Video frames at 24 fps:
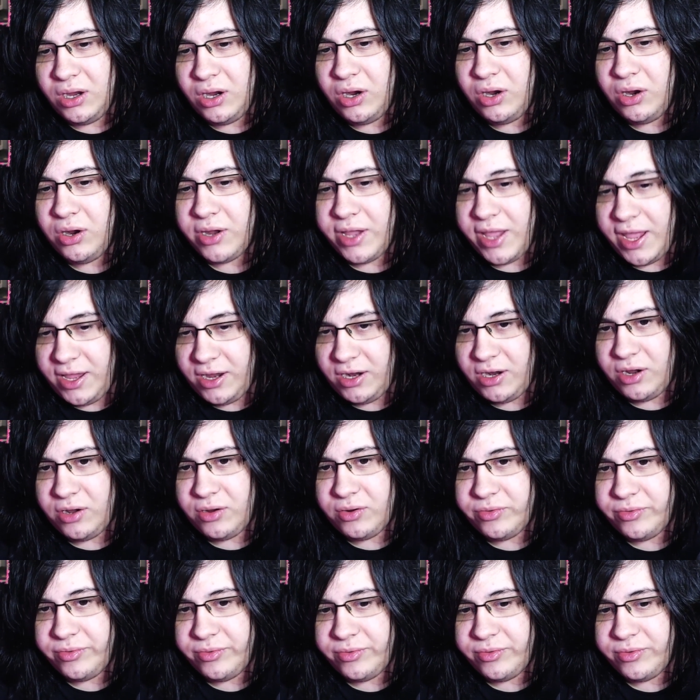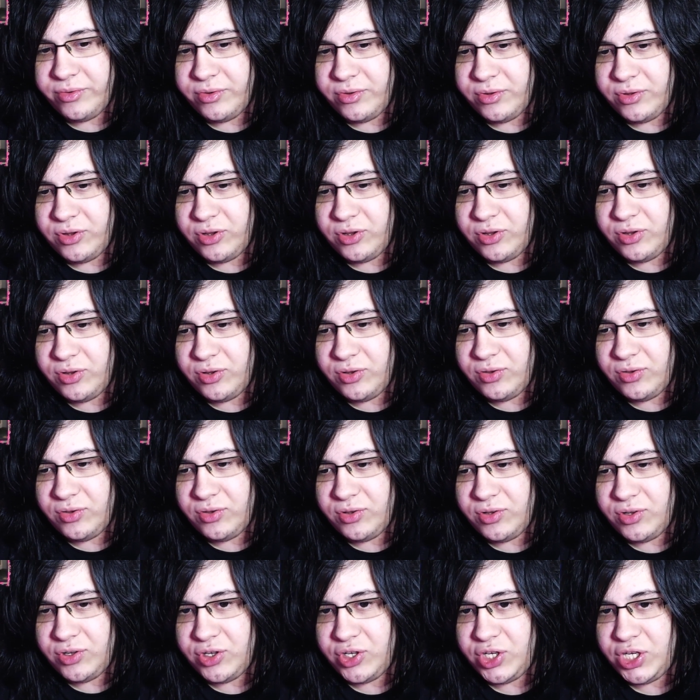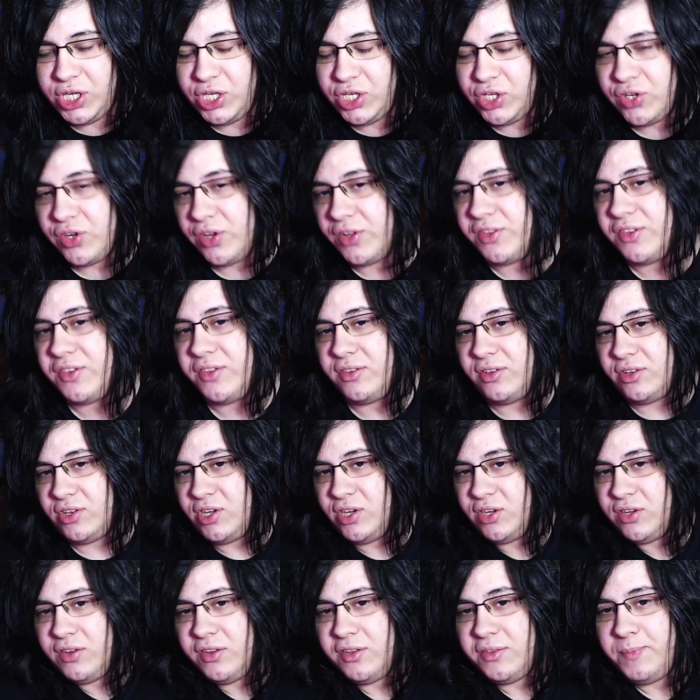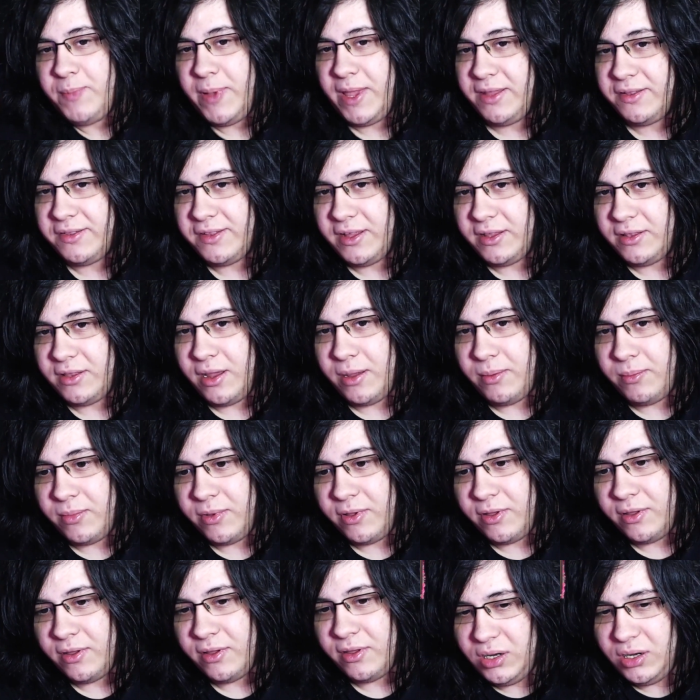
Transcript: Okay, no. She's just she's just pissed at them.